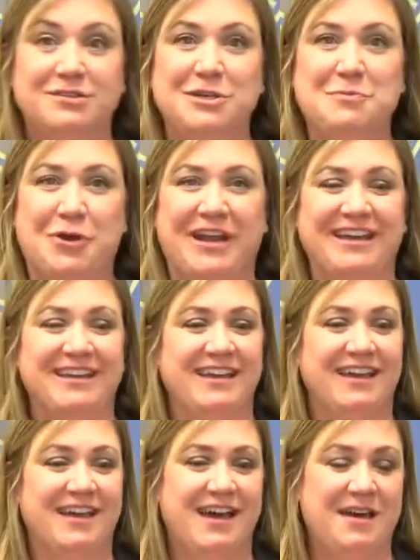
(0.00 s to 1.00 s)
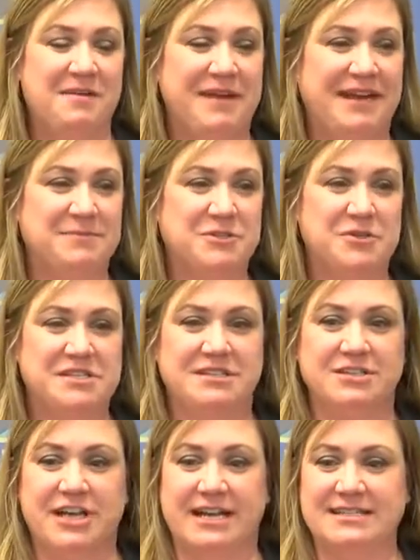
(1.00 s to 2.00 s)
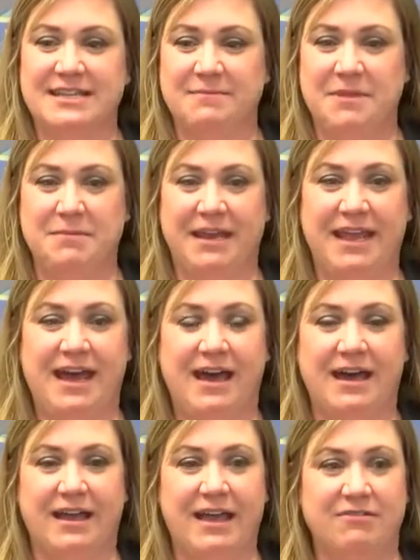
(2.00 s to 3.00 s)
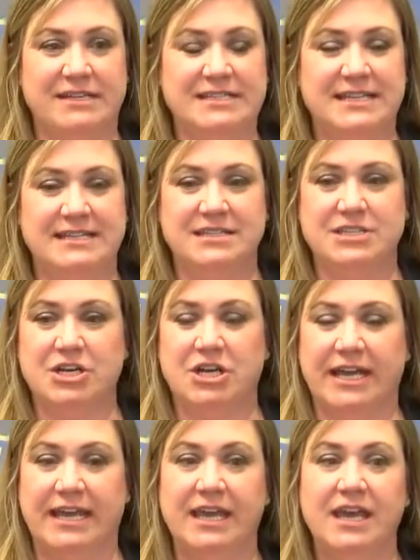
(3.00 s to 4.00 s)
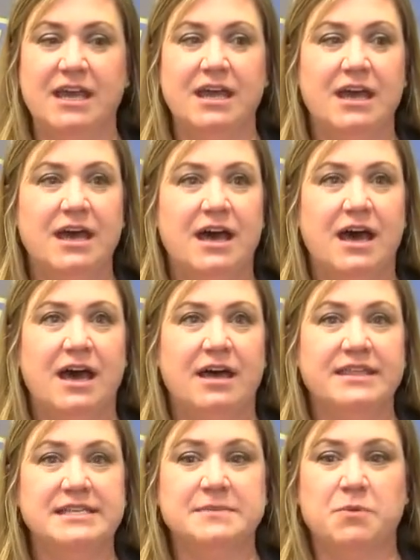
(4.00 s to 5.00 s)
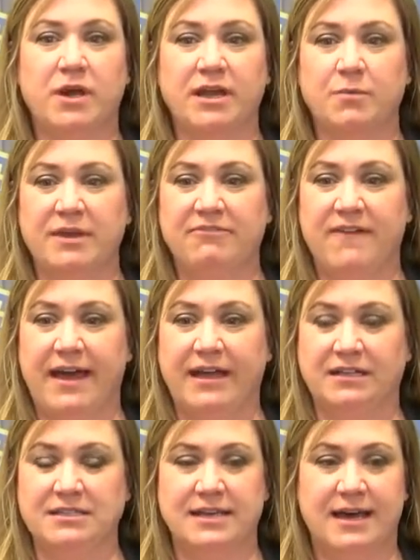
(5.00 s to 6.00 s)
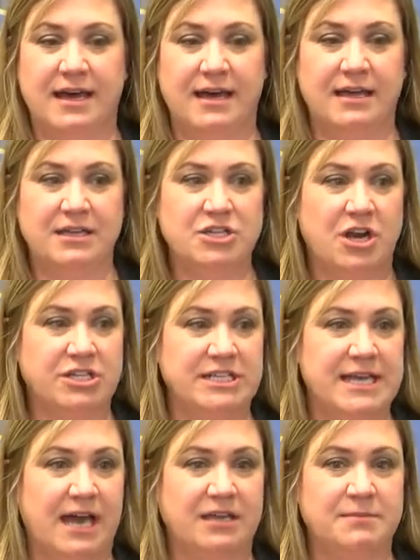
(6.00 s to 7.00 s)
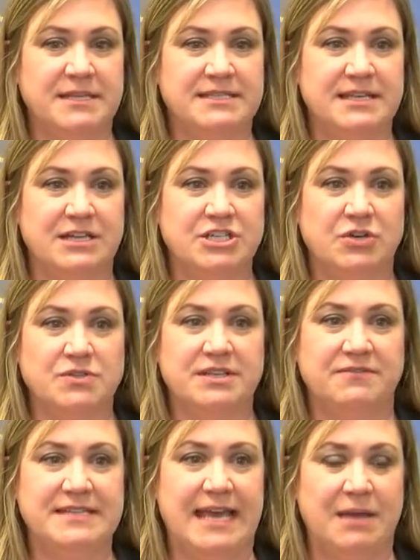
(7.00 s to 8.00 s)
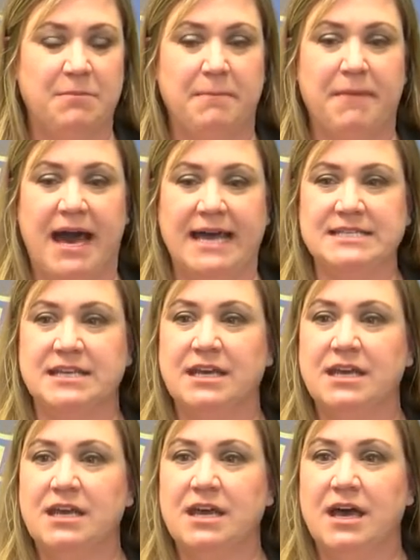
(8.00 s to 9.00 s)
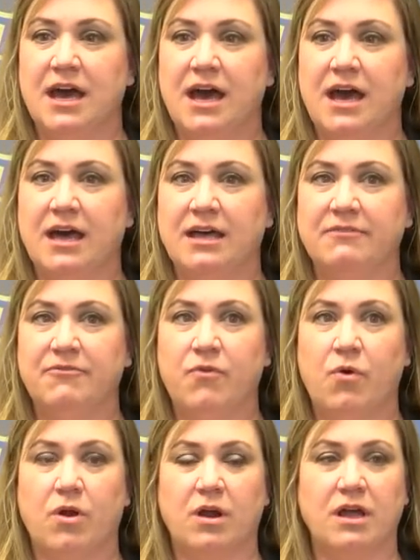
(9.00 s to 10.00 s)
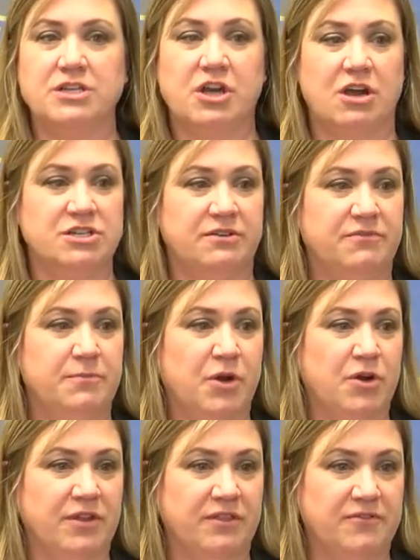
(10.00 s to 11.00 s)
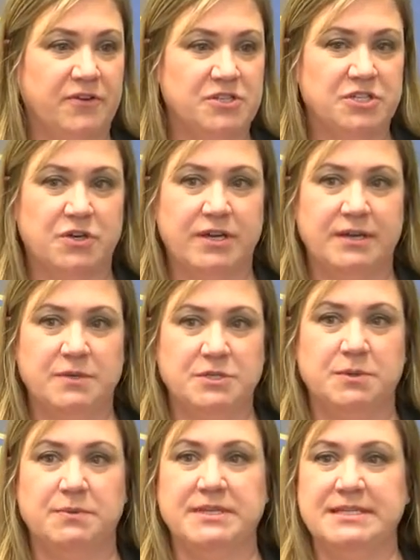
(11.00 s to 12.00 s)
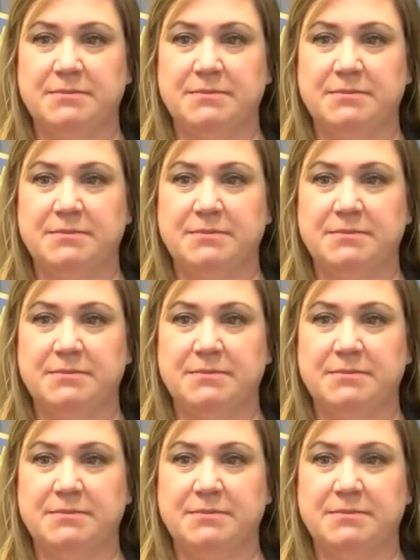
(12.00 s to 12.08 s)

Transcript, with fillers: Good morning. Uh, my name is Crystal Johnson. I'm the Minnehaha County State's Attorney. Uh, this morning we filed uh, charging documents on Joseph Deng Mamot uh, for charge of murder in the first degree, which we would